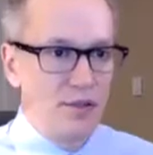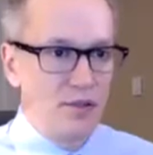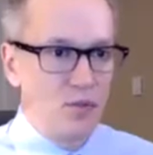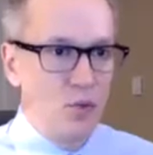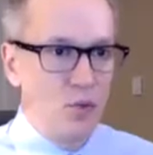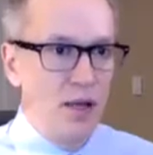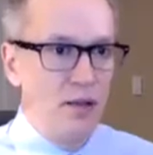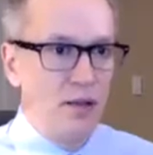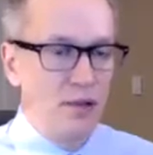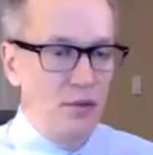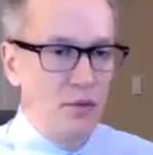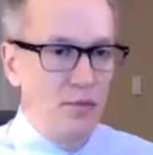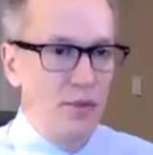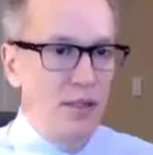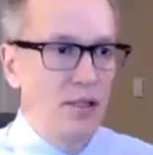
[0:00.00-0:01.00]
as well a
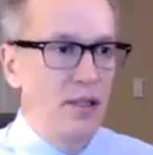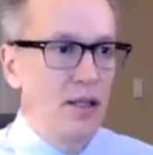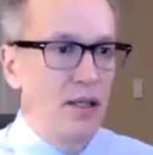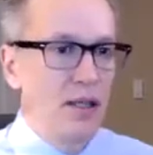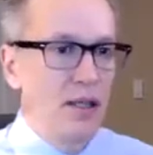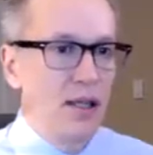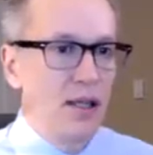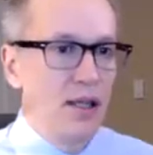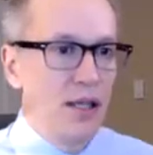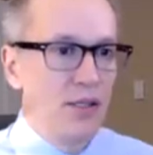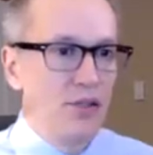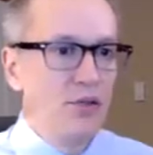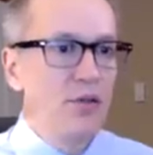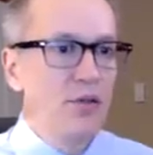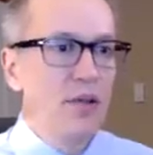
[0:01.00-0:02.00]
little bit,
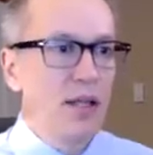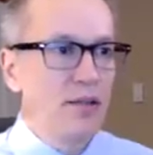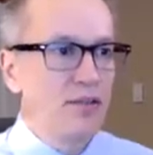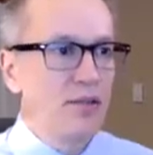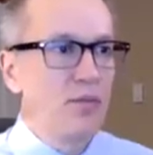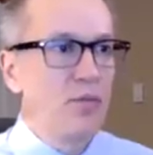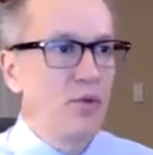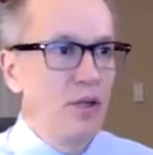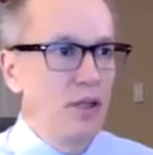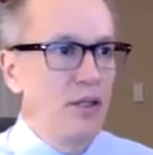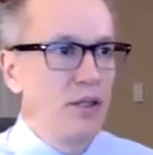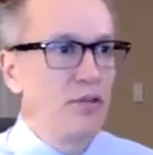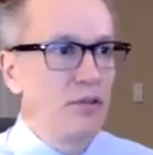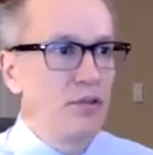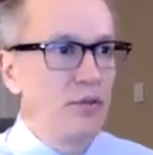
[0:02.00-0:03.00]
and you can get some really
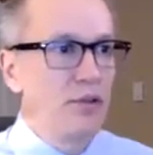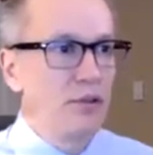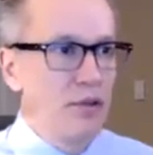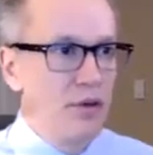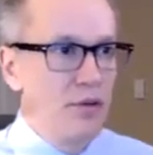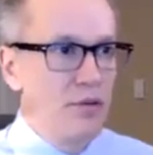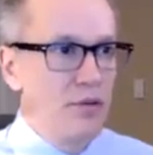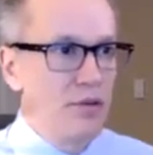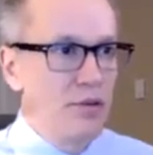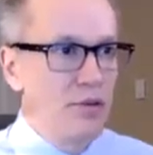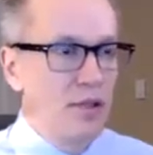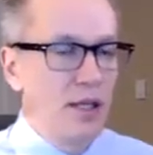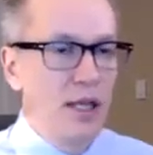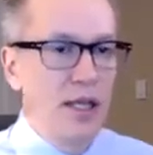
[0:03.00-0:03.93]
good returns.